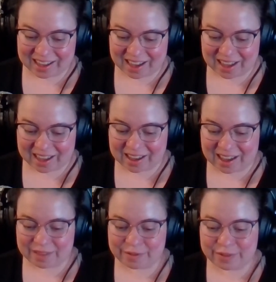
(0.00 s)

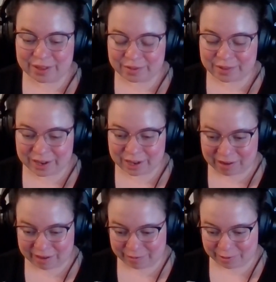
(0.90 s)
I feel very
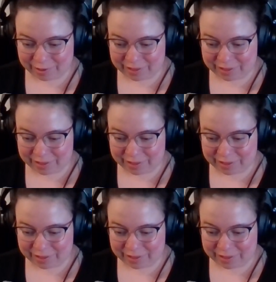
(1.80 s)
grateful